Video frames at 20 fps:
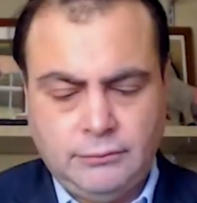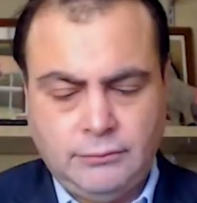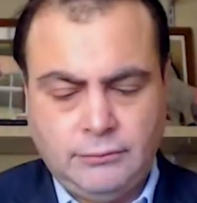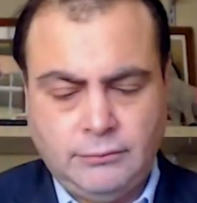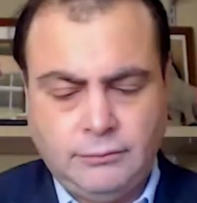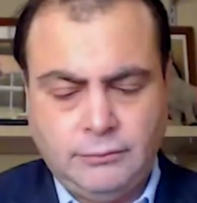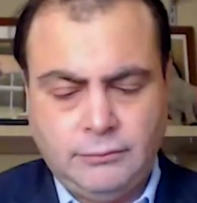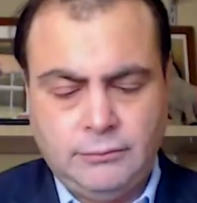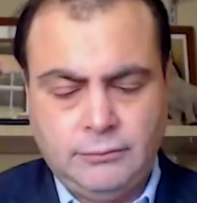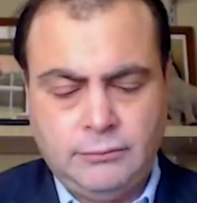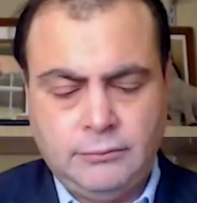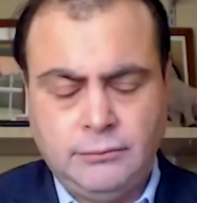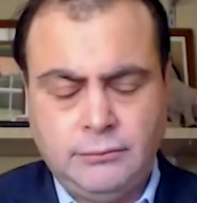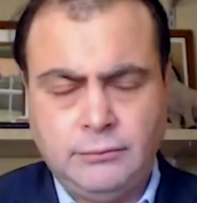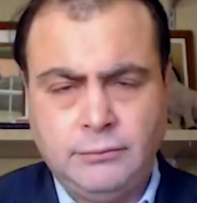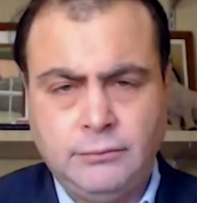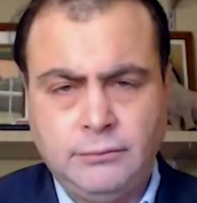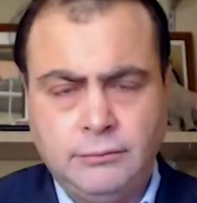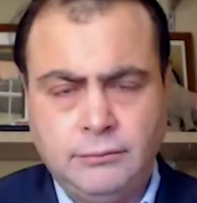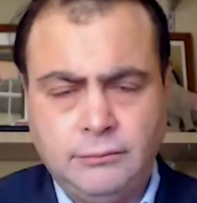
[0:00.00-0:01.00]

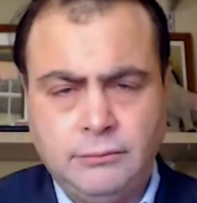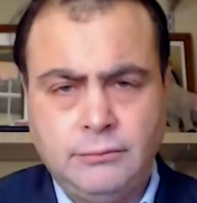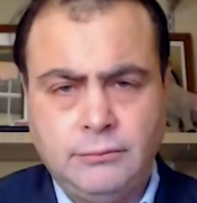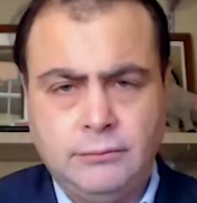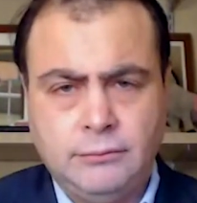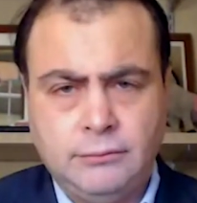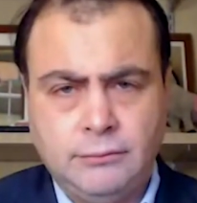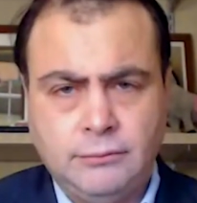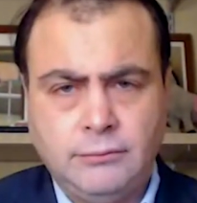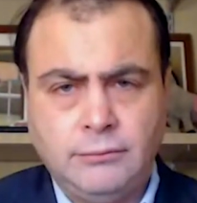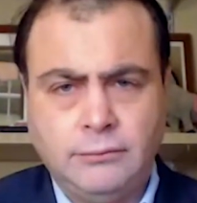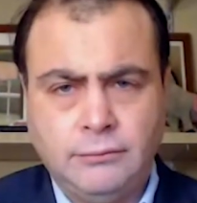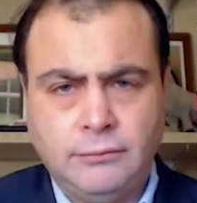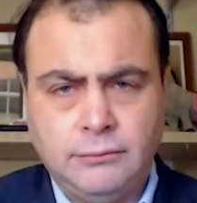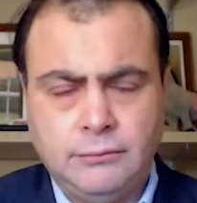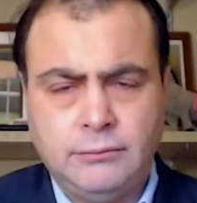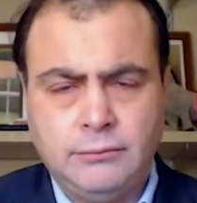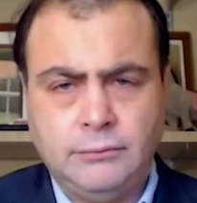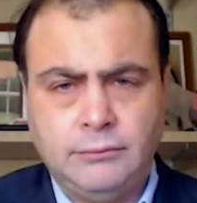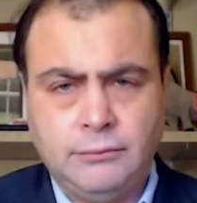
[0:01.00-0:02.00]

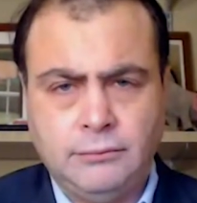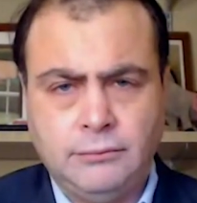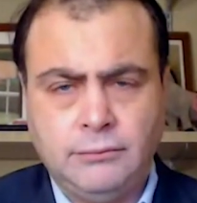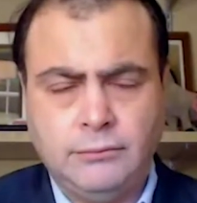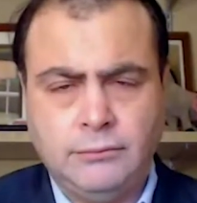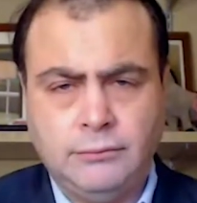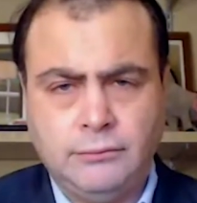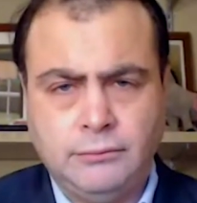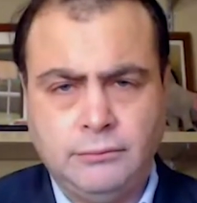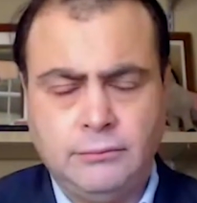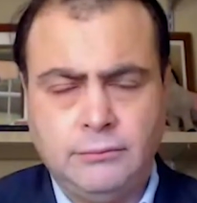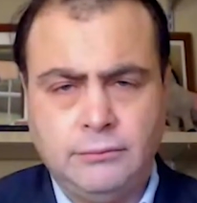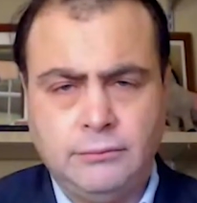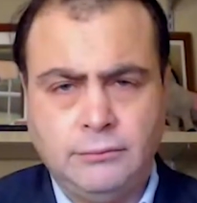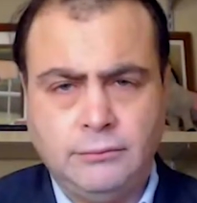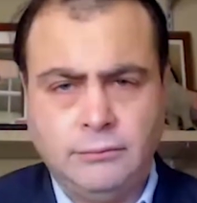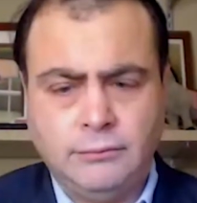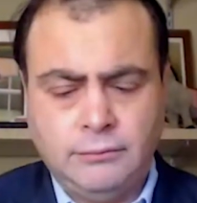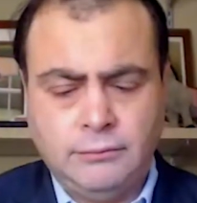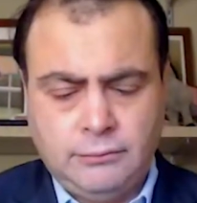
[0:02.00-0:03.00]

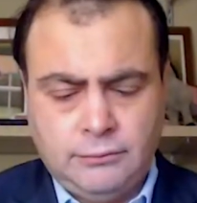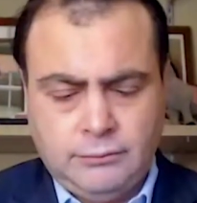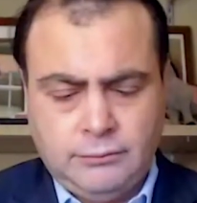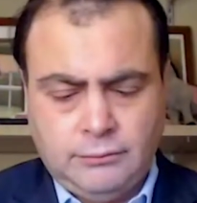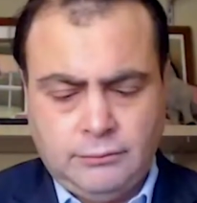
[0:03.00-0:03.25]
(silent)